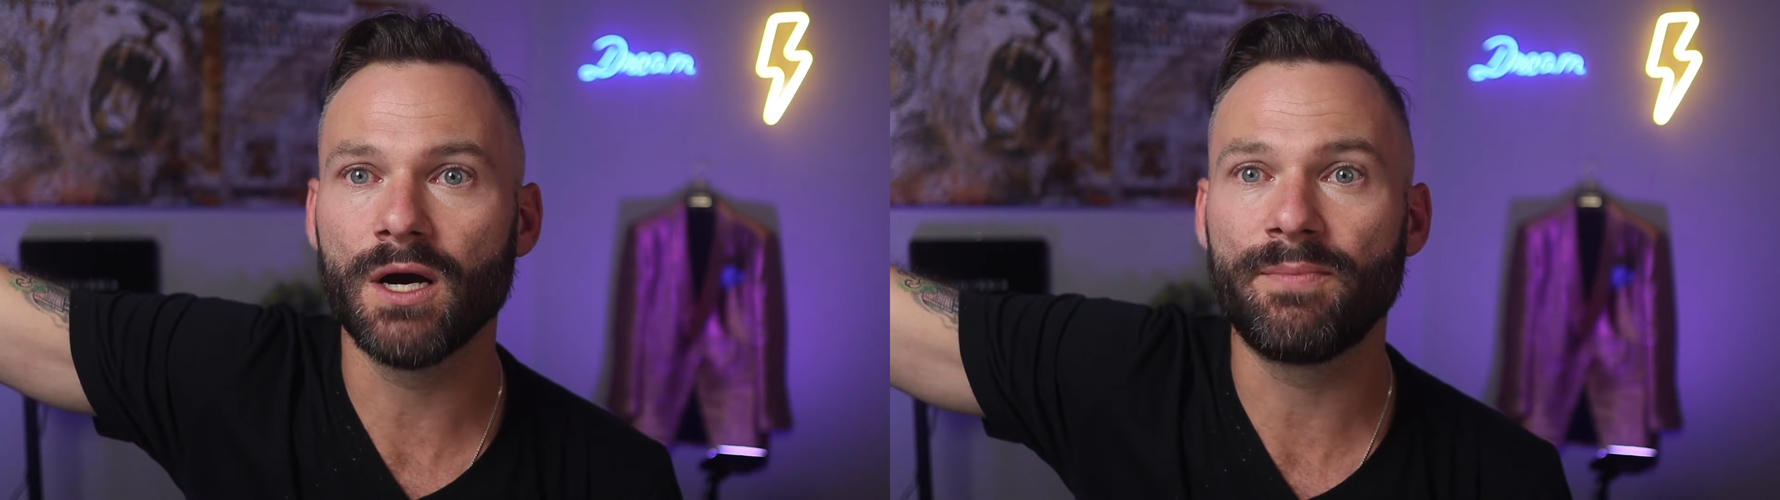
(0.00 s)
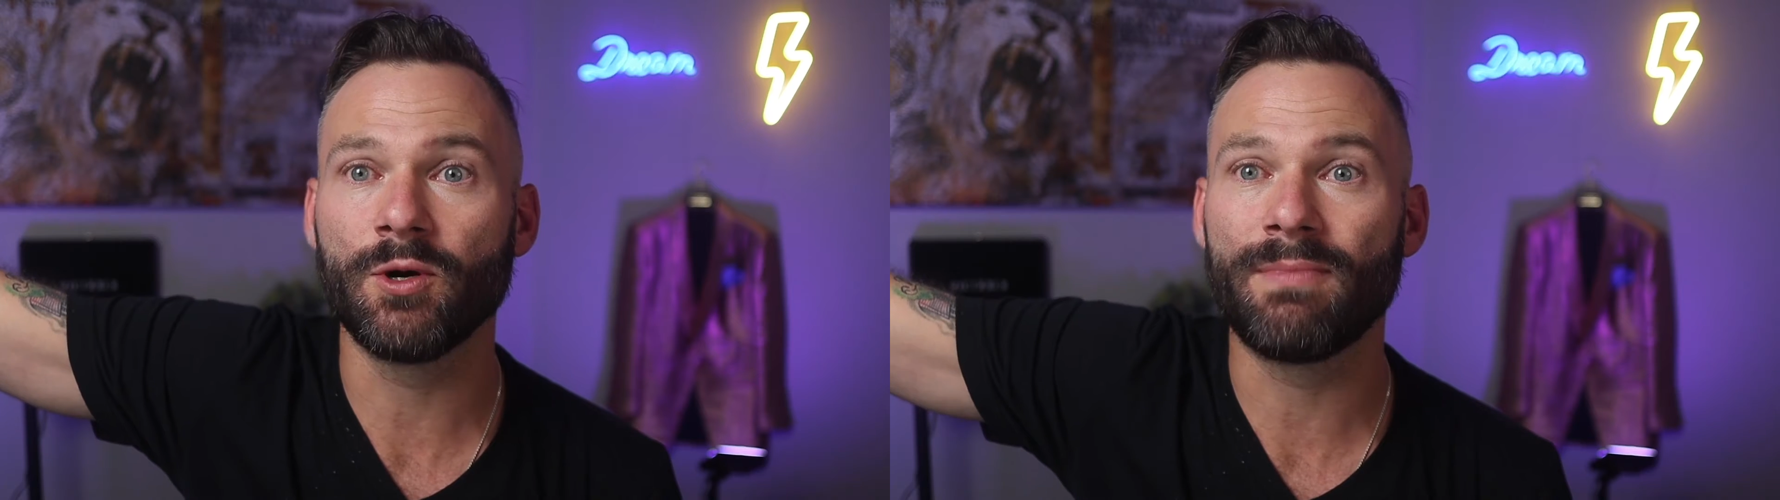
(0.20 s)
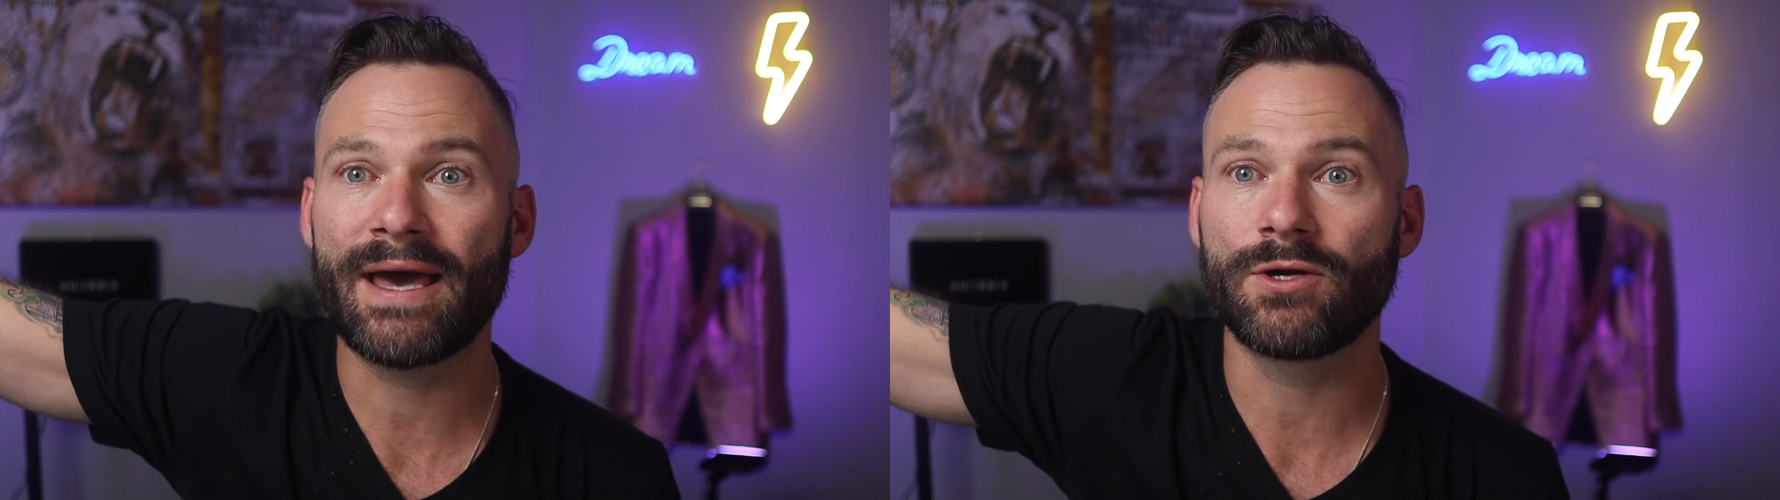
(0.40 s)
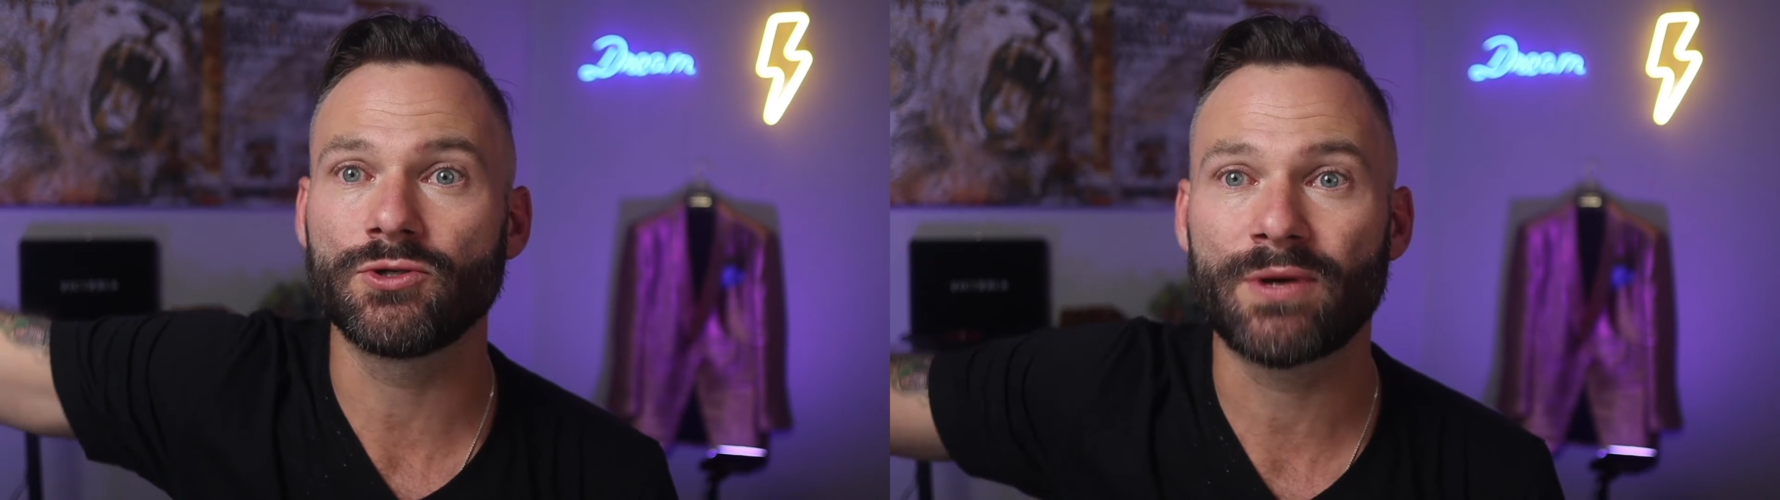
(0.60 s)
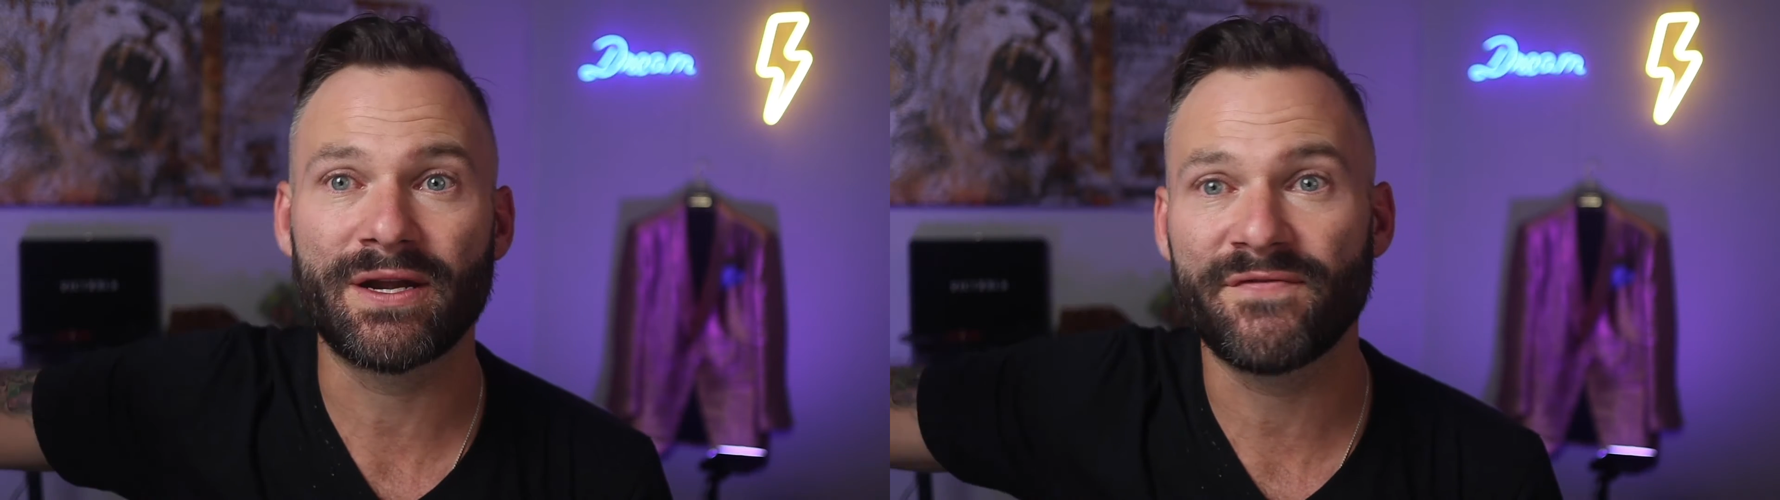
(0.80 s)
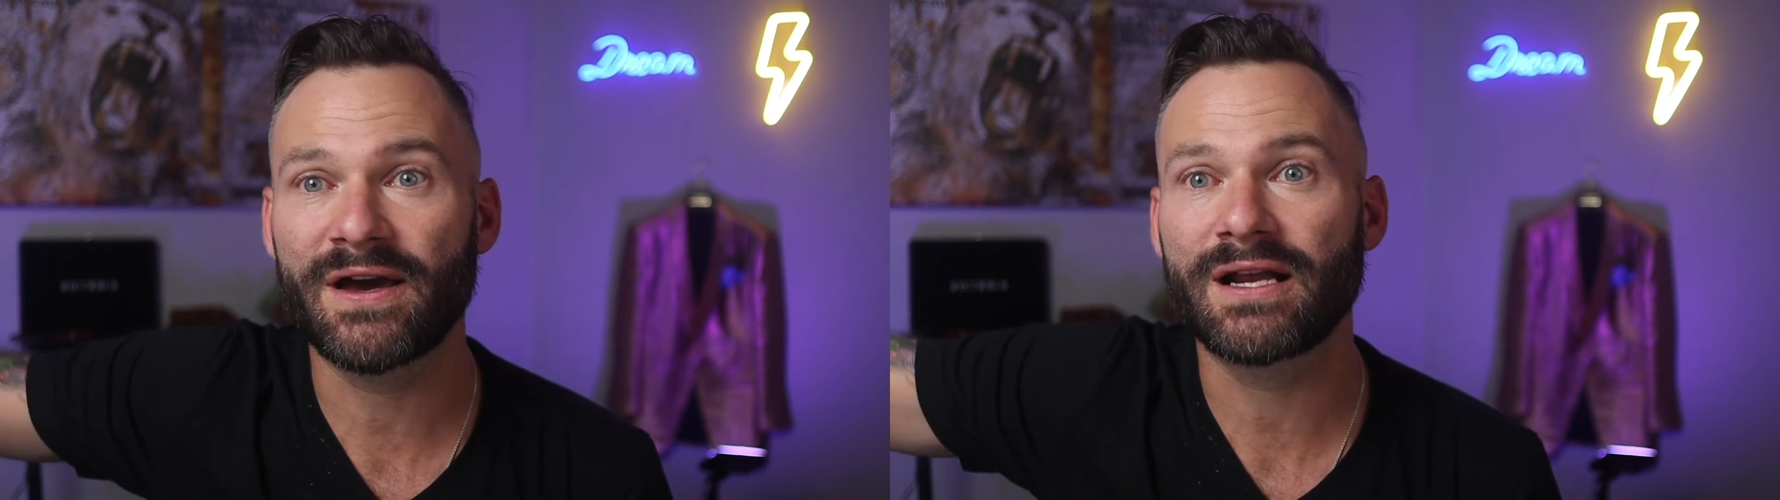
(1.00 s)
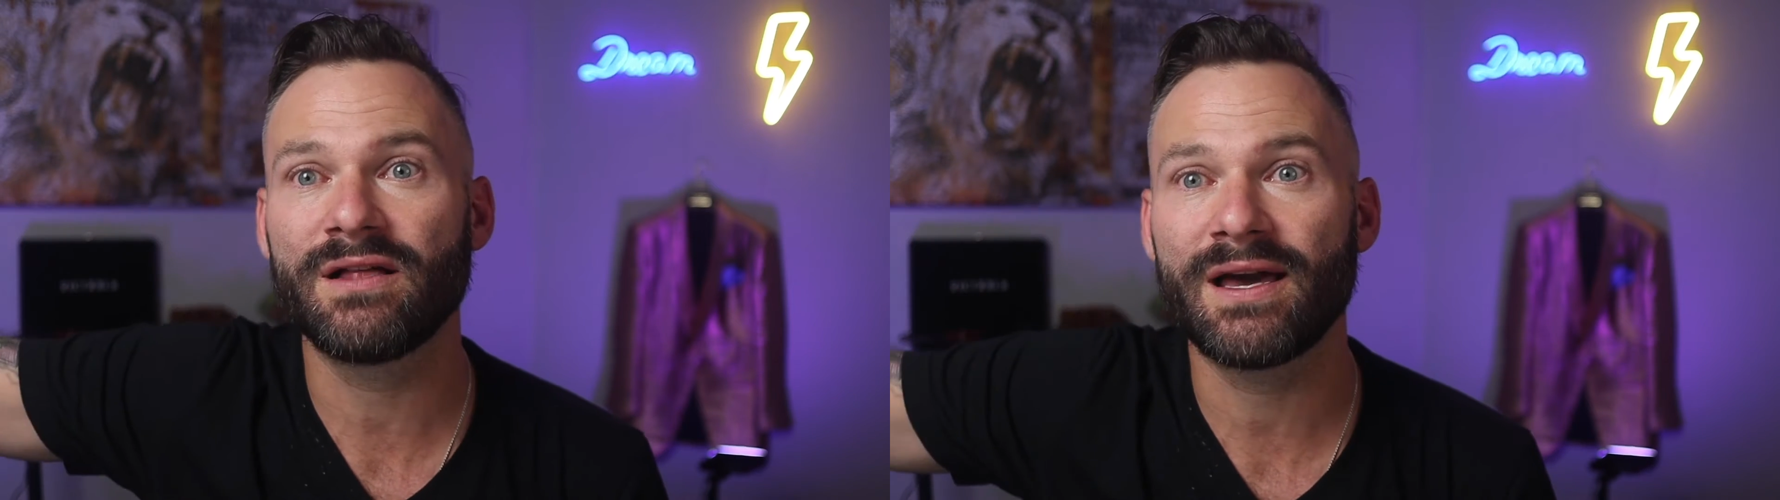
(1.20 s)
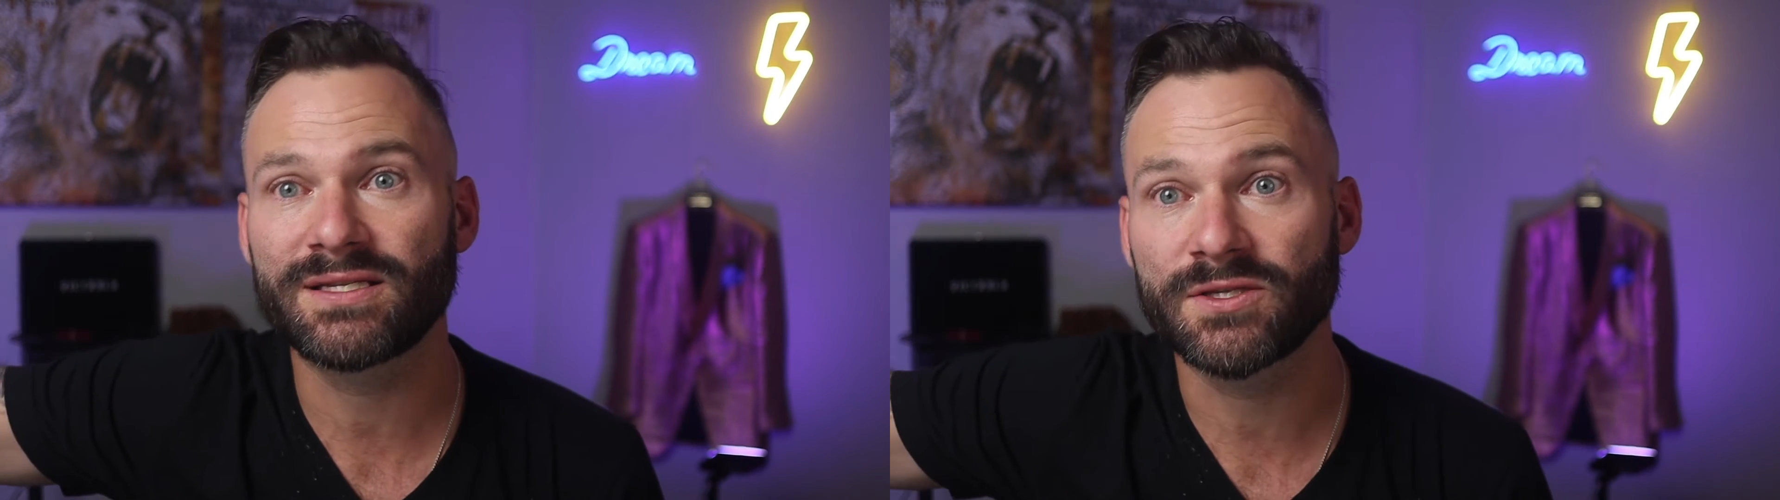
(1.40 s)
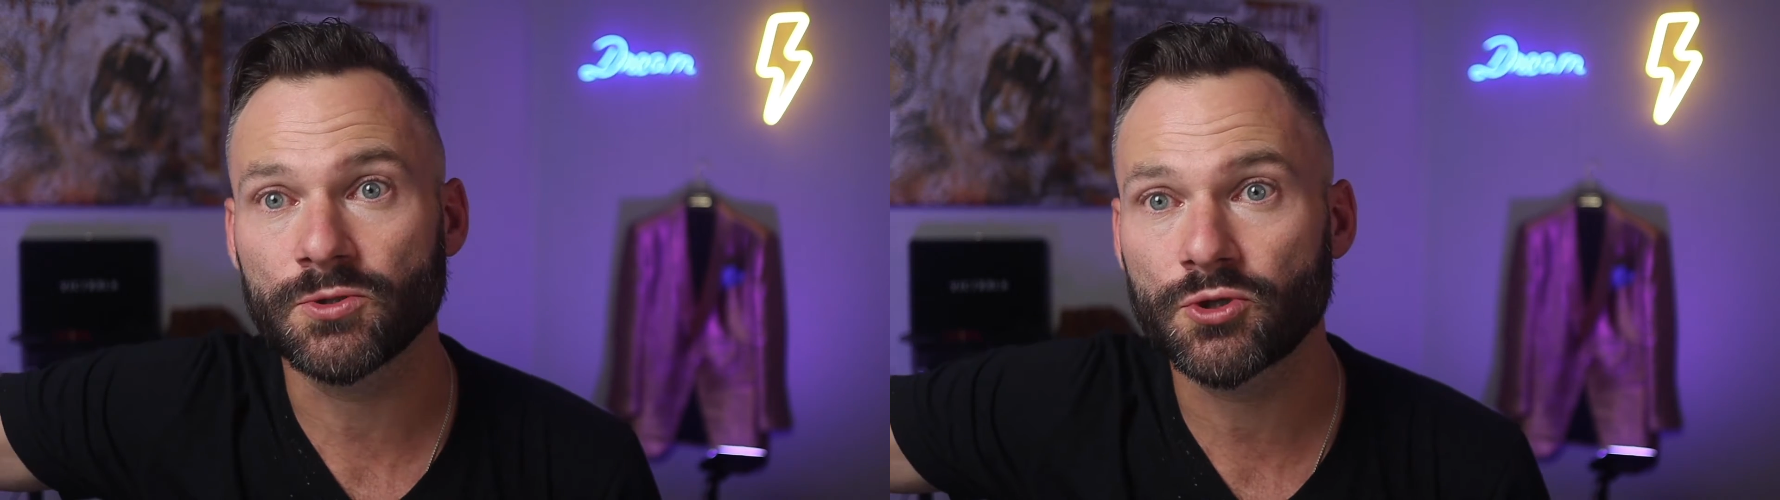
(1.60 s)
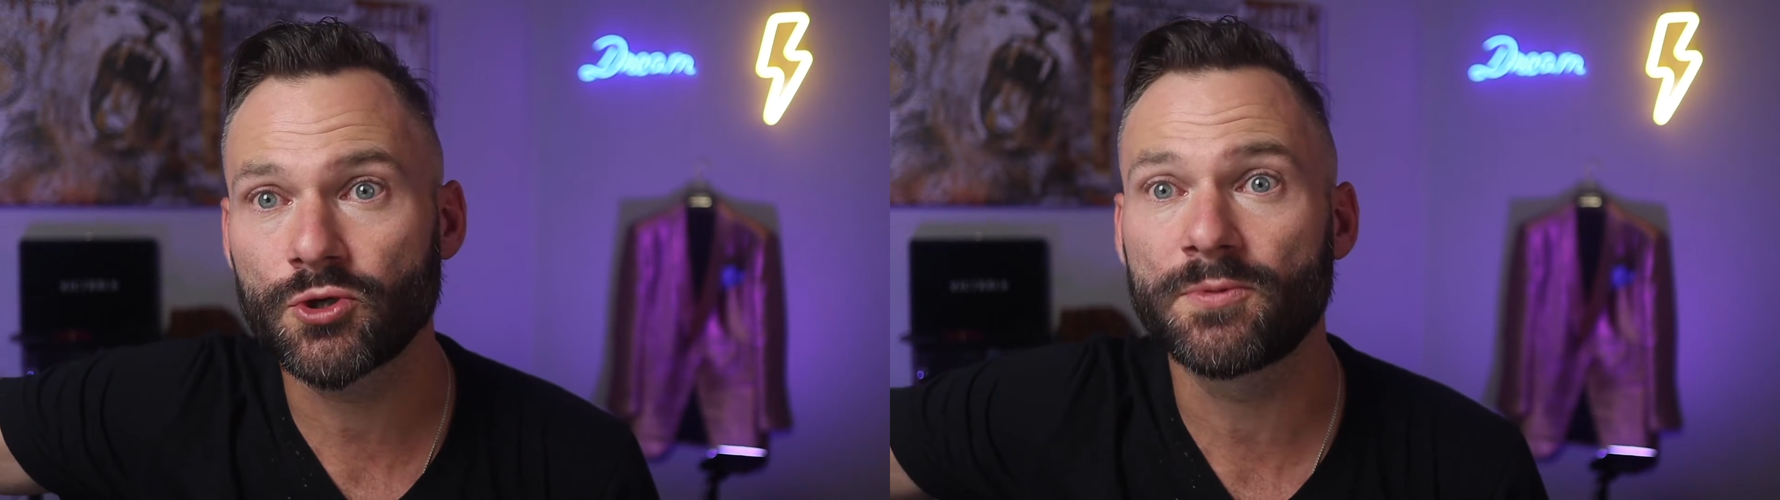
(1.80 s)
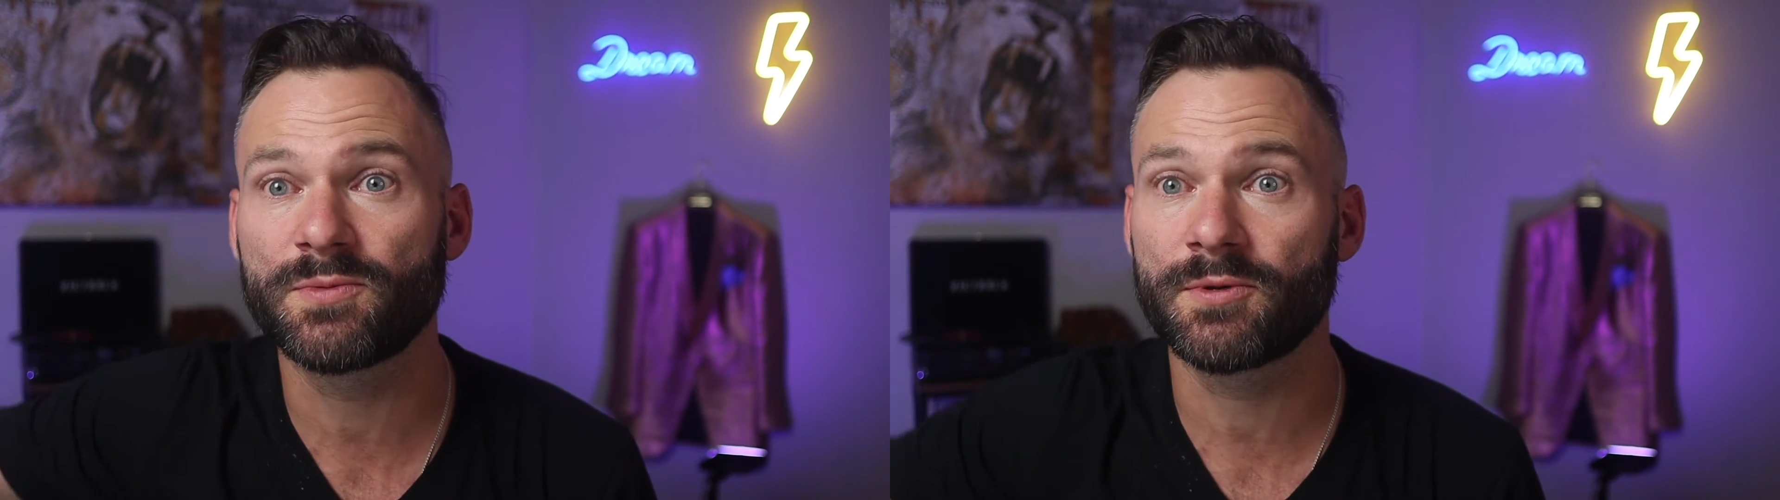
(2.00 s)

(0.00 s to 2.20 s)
uphill battle trying to find clients in those groups,